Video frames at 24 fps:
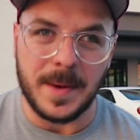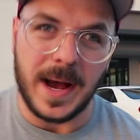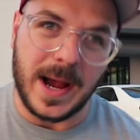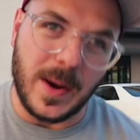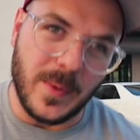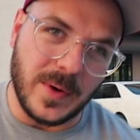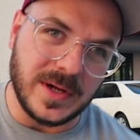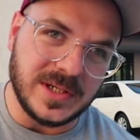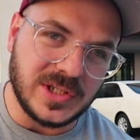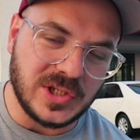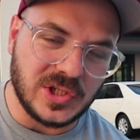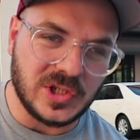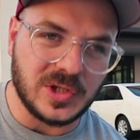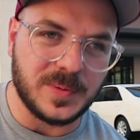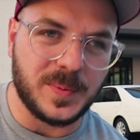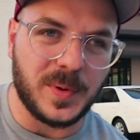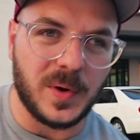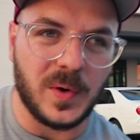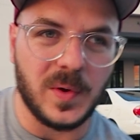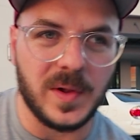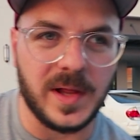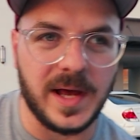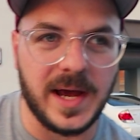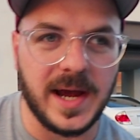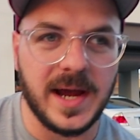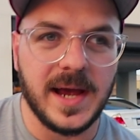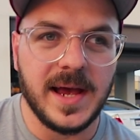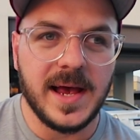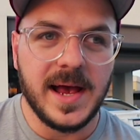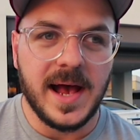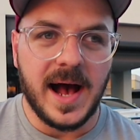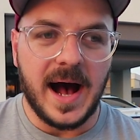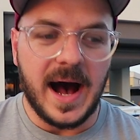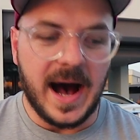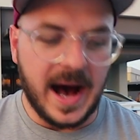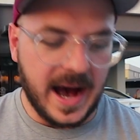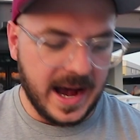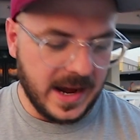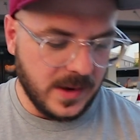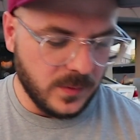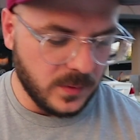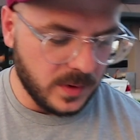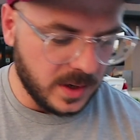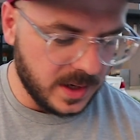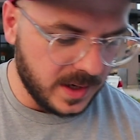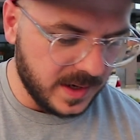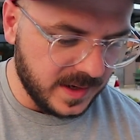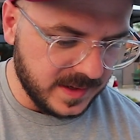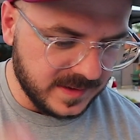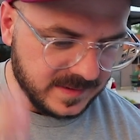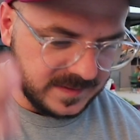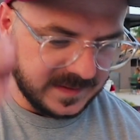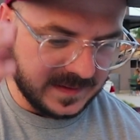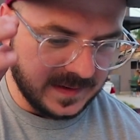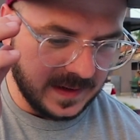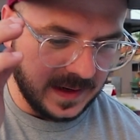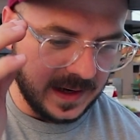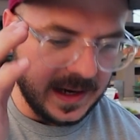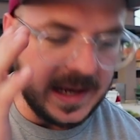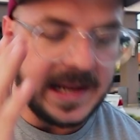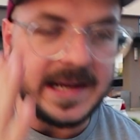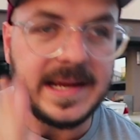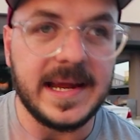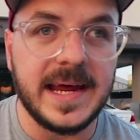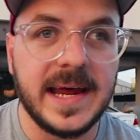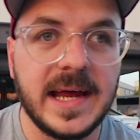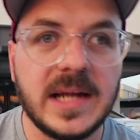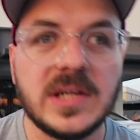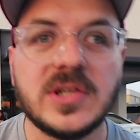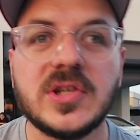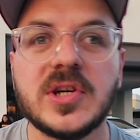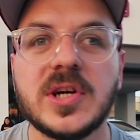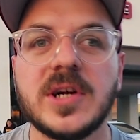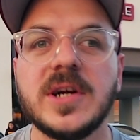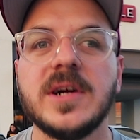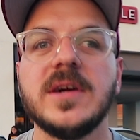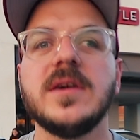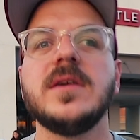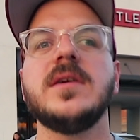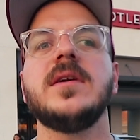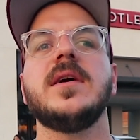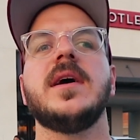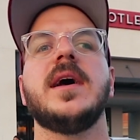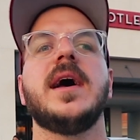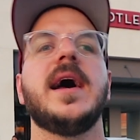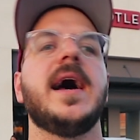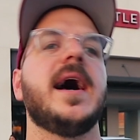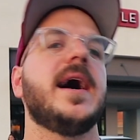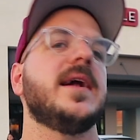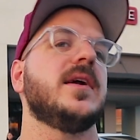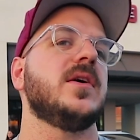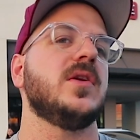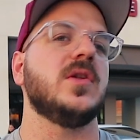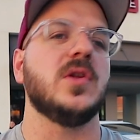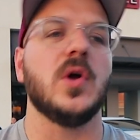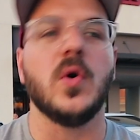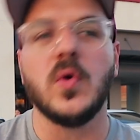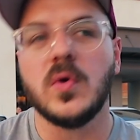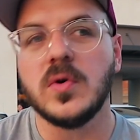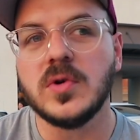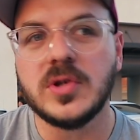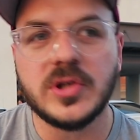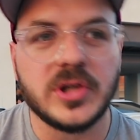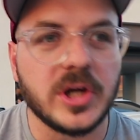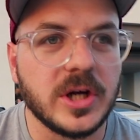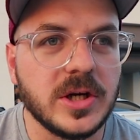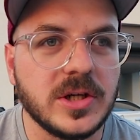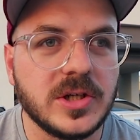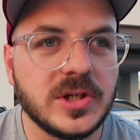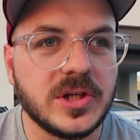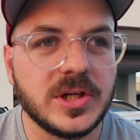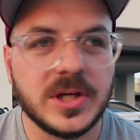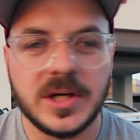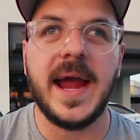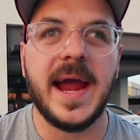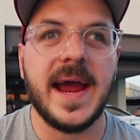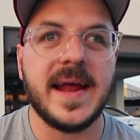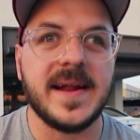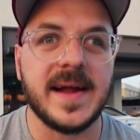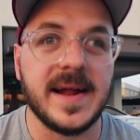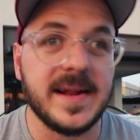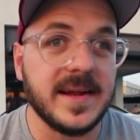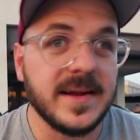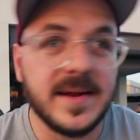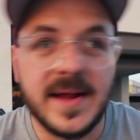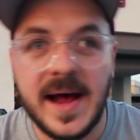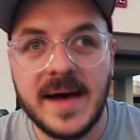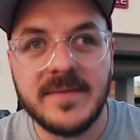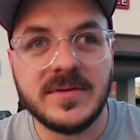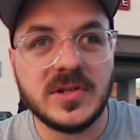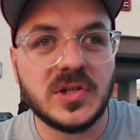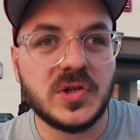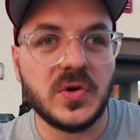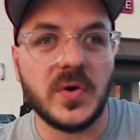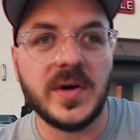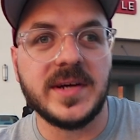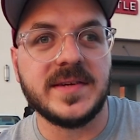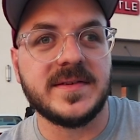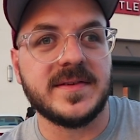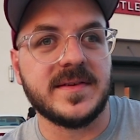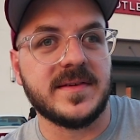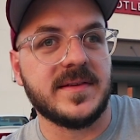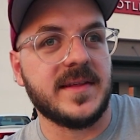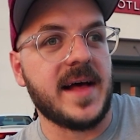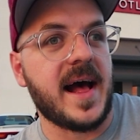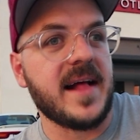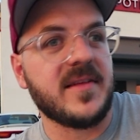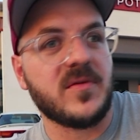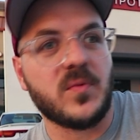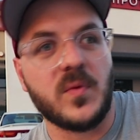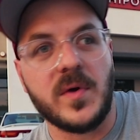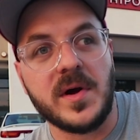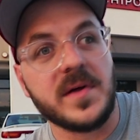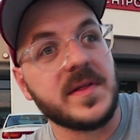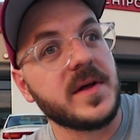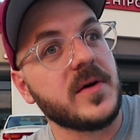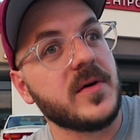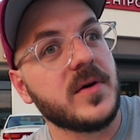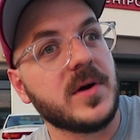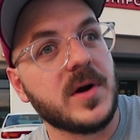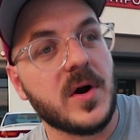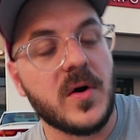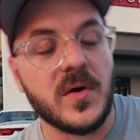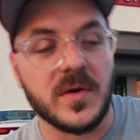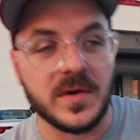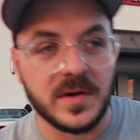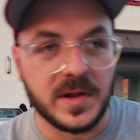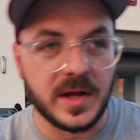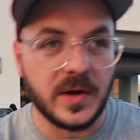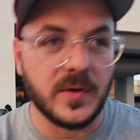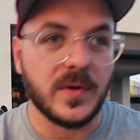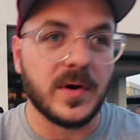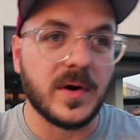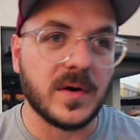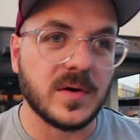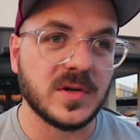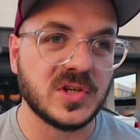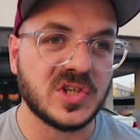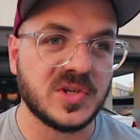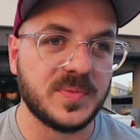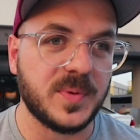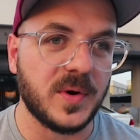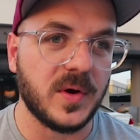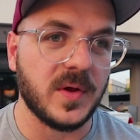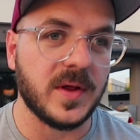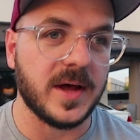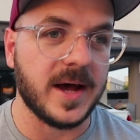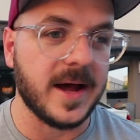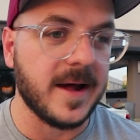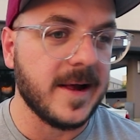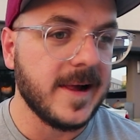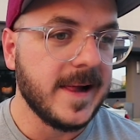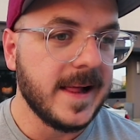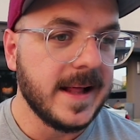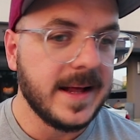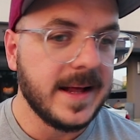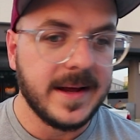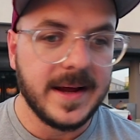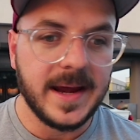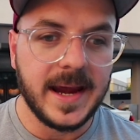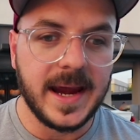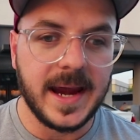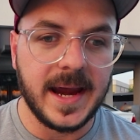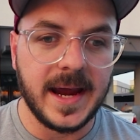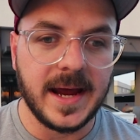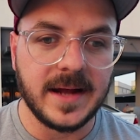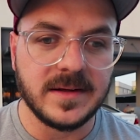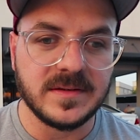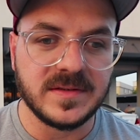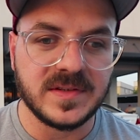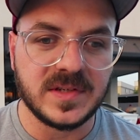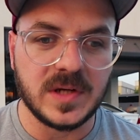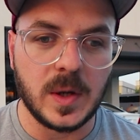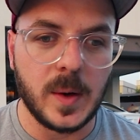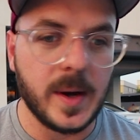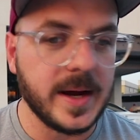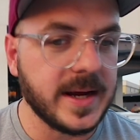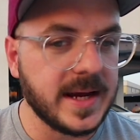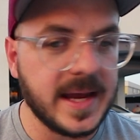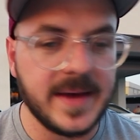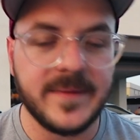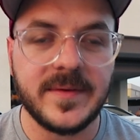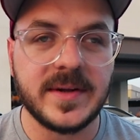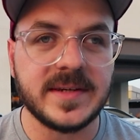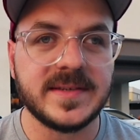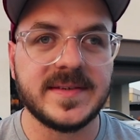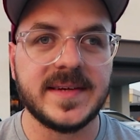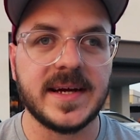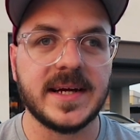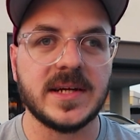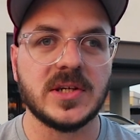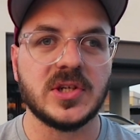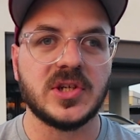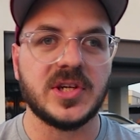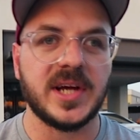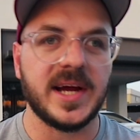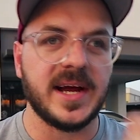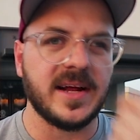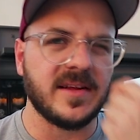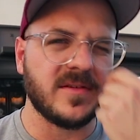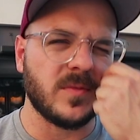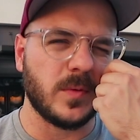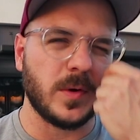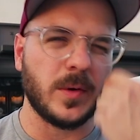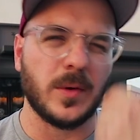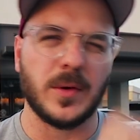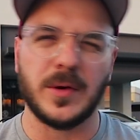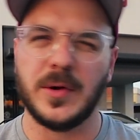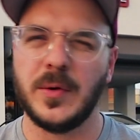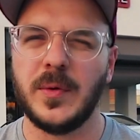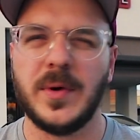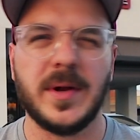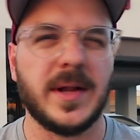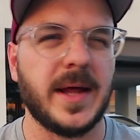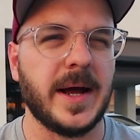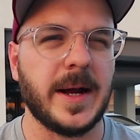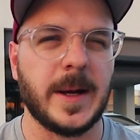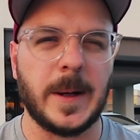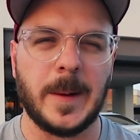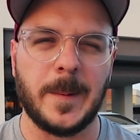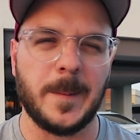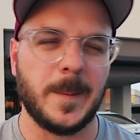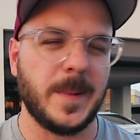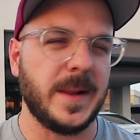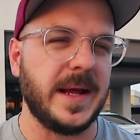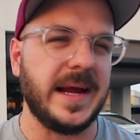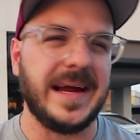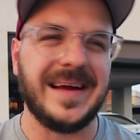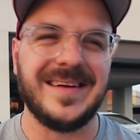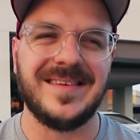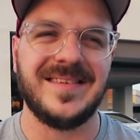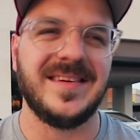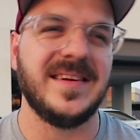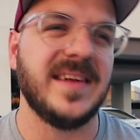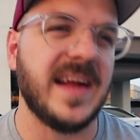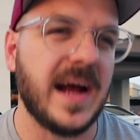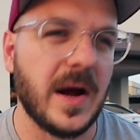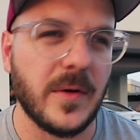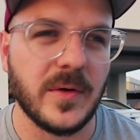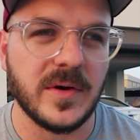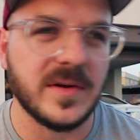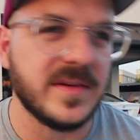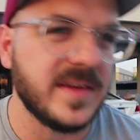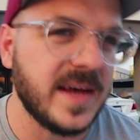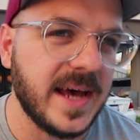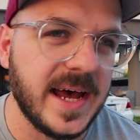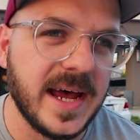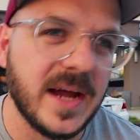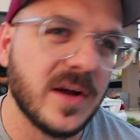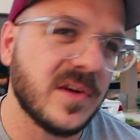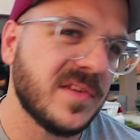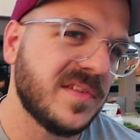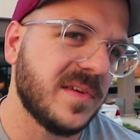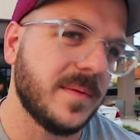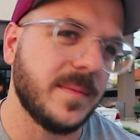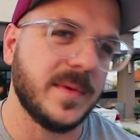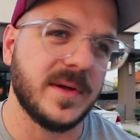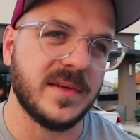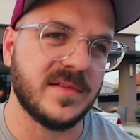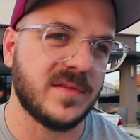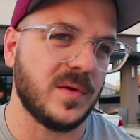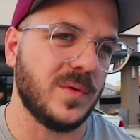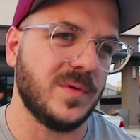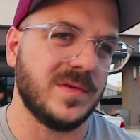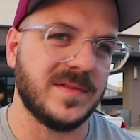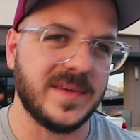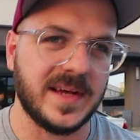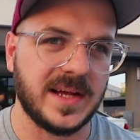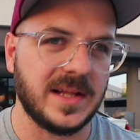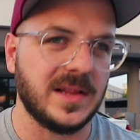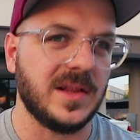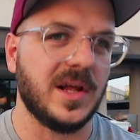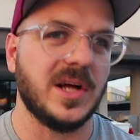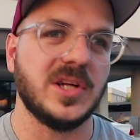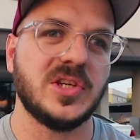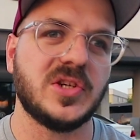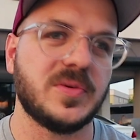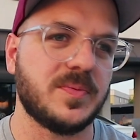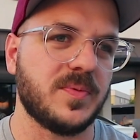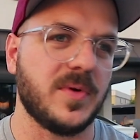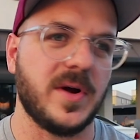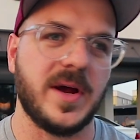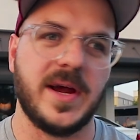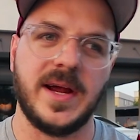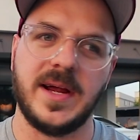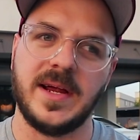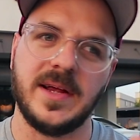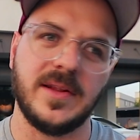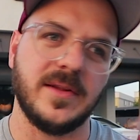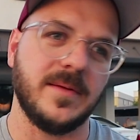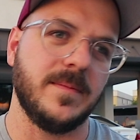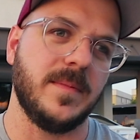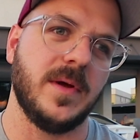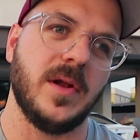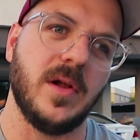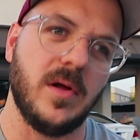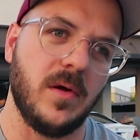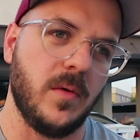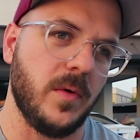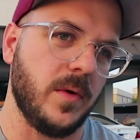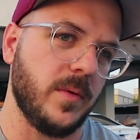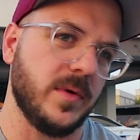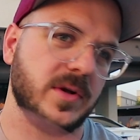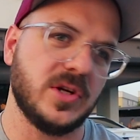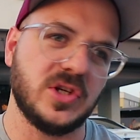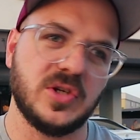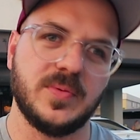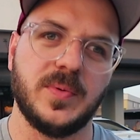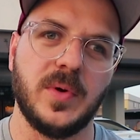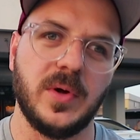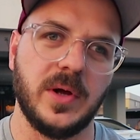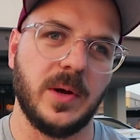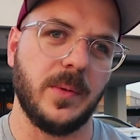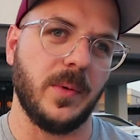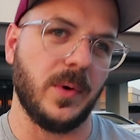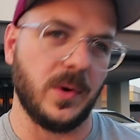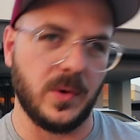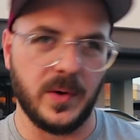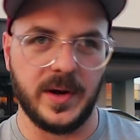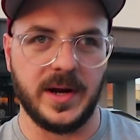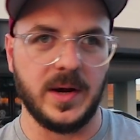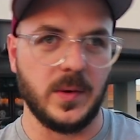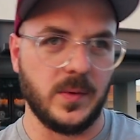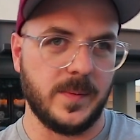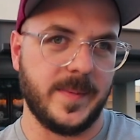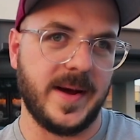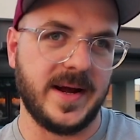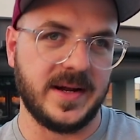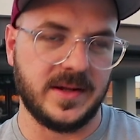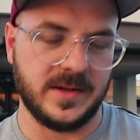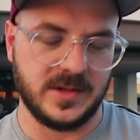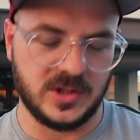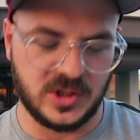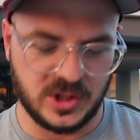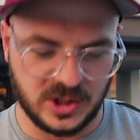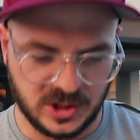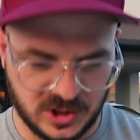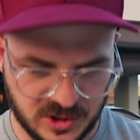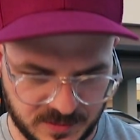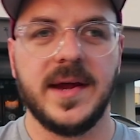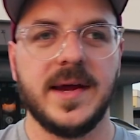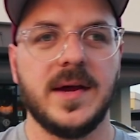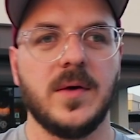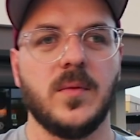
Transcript: I went to Chipotle, I was an intern at a local church, and I didn't have a choice. That's where they were going. They were going to Chipotle. And so I gave it a second chance. We were doing like a 18-hour day or something, so it was like lunch break in the middle. We went to Chipotle real quick and went back to the church.